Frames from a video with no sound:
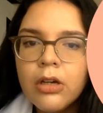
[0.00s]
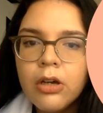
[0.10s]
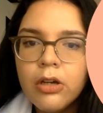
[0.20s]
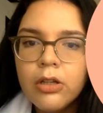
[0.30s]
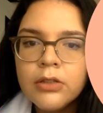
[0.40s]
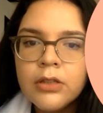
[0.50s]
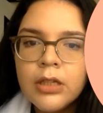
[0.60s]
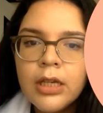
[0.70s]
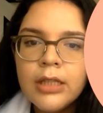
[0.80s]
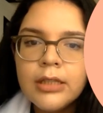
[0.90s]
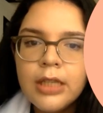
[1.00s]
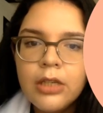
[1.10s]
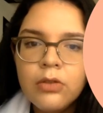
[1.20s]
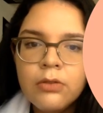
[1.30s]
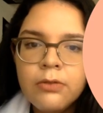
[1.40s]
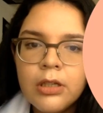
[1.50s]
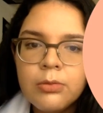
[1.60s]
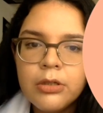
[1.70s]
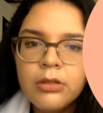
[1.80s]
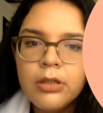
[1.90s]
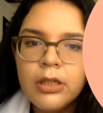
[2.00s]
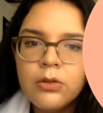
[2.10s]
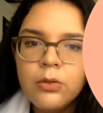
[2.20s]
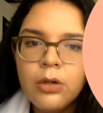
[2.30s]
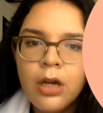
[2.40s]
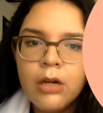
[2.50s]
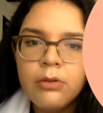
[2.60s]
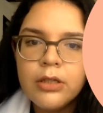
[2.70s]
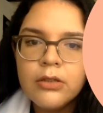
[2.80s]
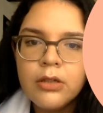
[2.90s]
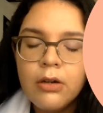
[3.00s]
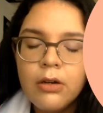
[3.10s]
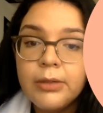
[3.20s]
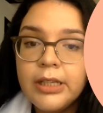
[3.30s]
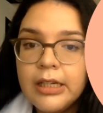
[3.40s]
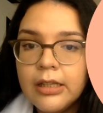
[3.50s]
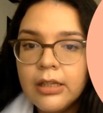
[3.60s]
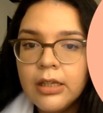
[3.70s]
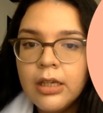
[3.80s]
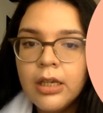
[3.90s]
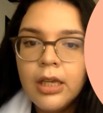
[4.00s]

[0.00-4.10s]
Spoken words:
Cons: the use of aspirin led to a high risk of bleeding.